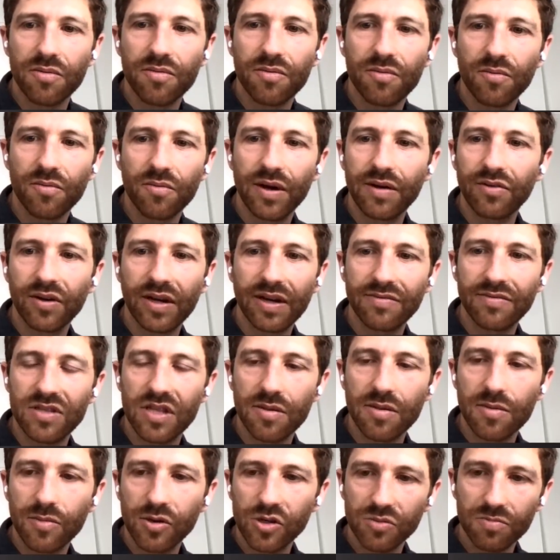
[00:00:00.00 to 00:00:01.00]
whatever gives them
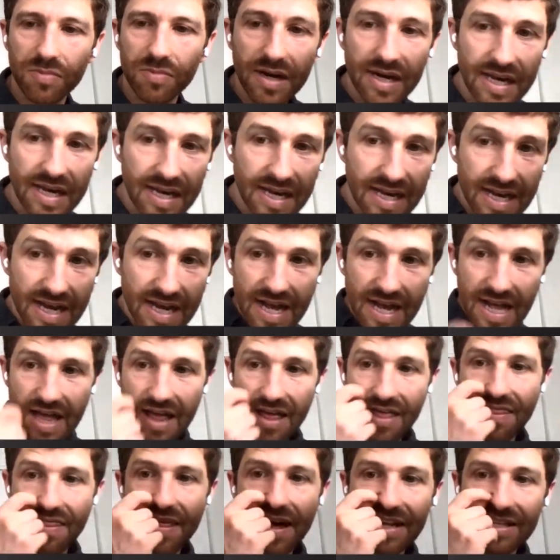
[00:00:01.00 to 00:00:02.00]
the most money,
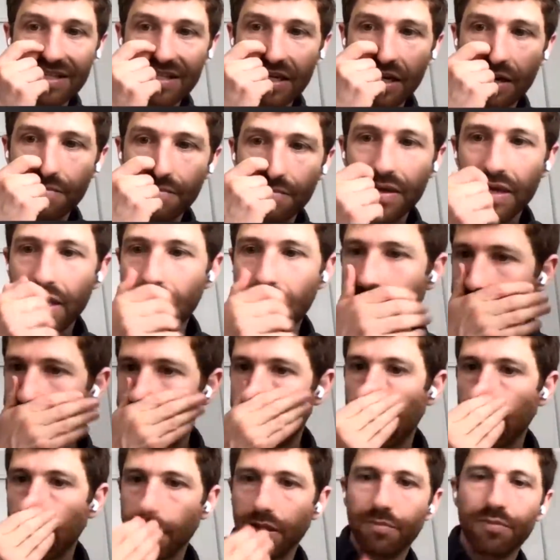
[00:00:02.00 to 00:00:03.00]
that's going to be uh,
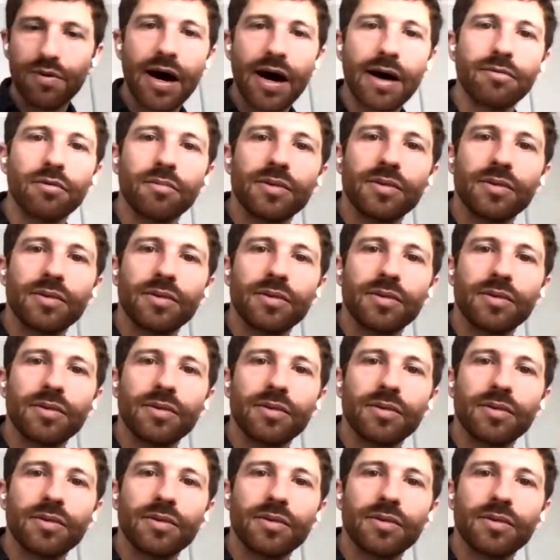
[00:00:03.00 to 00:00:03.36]
the problem.